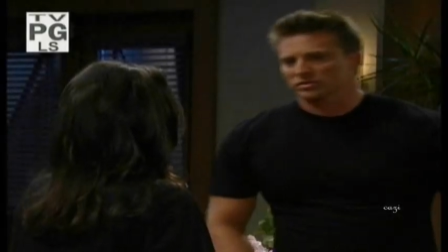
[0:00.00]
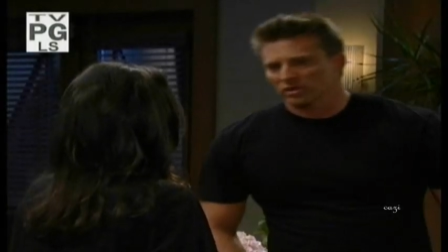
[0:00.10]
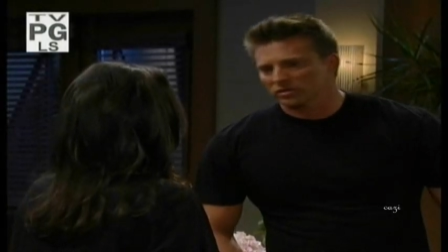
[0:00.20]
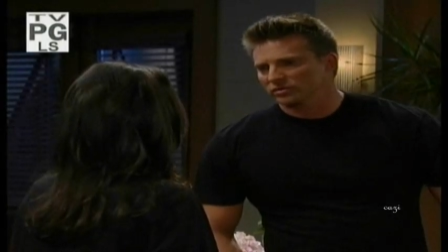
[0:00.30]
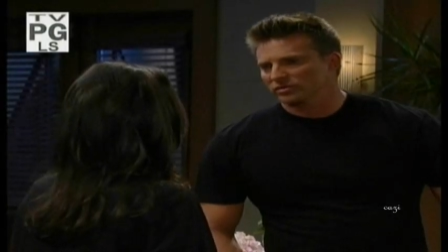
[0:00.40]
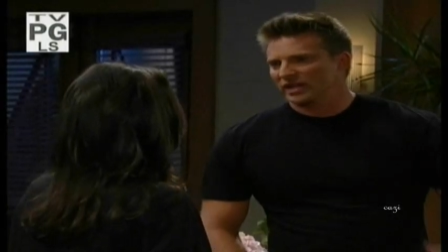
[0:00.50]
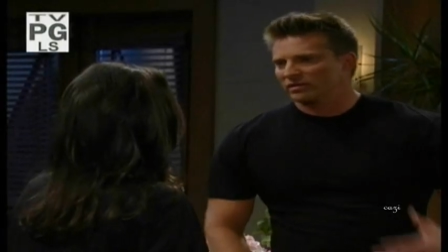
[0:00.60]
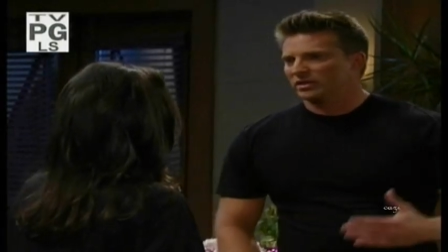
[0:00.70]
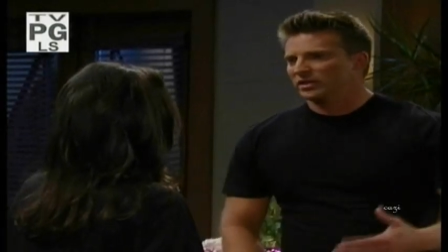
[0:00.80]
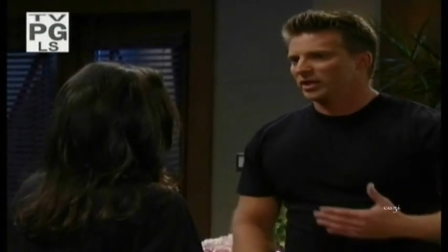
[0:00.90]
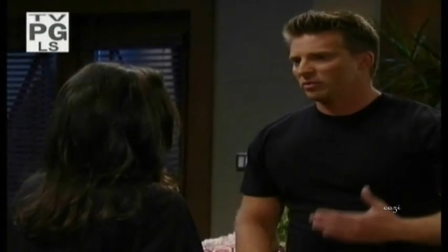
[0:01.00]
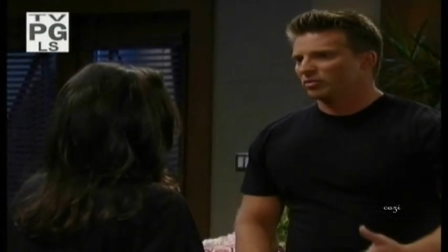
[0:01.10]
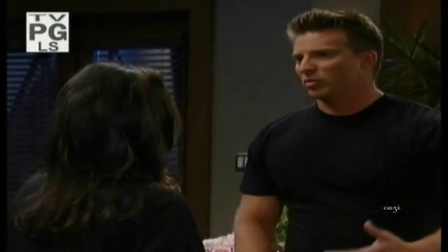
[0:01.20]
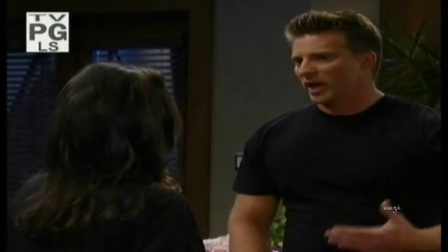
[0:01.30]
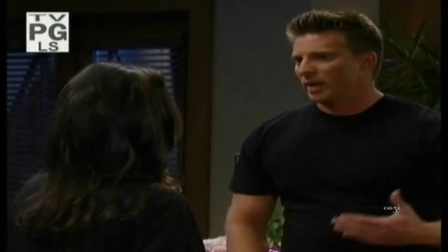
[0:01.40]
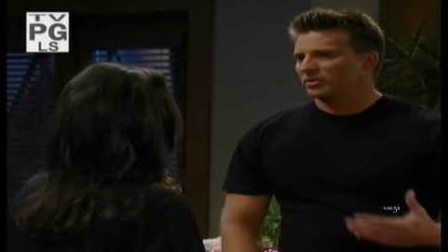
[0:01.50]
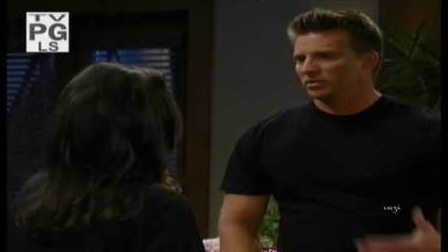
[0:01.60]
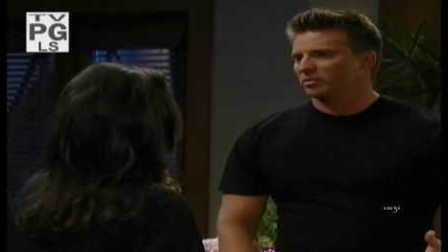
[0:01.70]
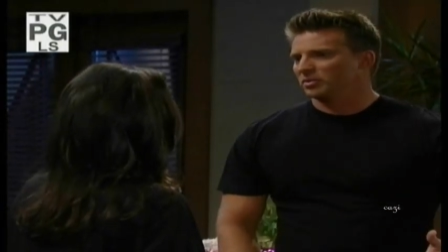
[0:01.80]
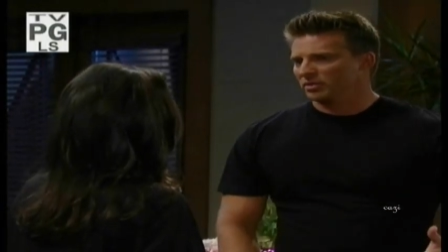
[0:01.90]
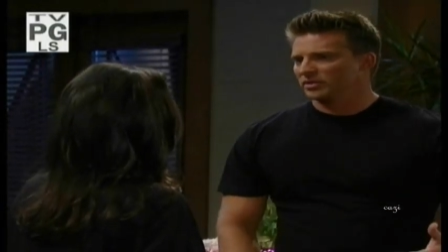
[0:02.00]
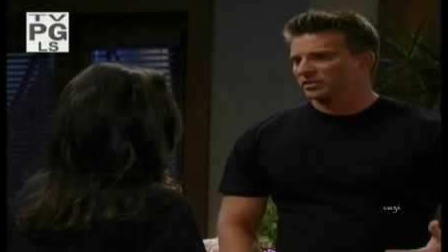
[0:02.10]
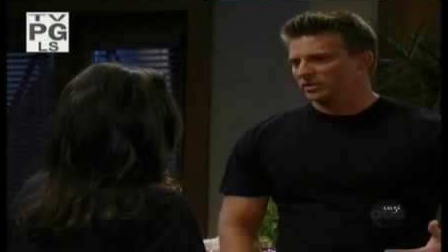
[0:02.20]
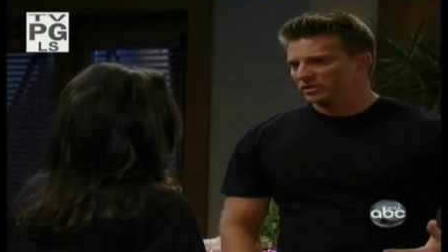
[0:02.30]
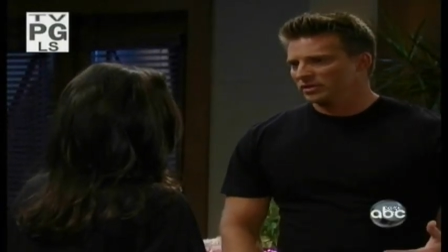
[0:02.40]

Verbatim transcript: struggles every day with what happened to him in prison.